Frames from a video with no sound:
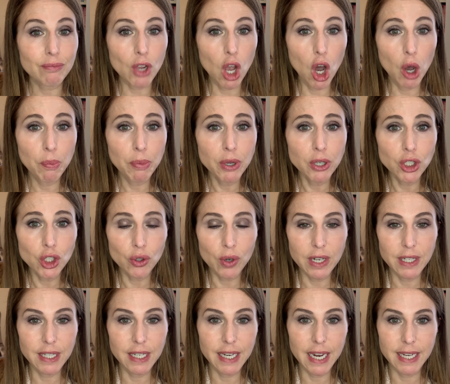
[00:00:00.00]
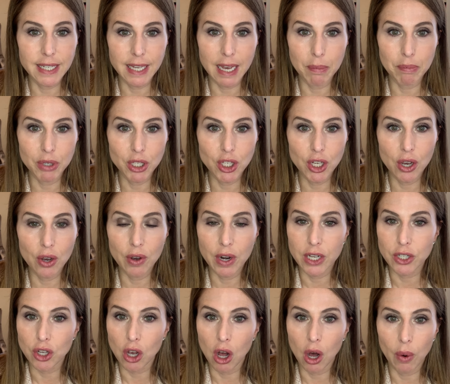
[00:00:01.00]
hope you enjoyed today's episode.
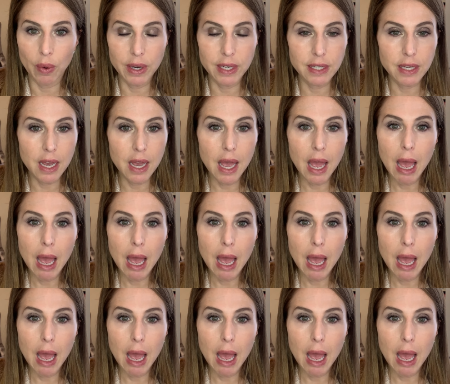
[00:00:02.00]
As always,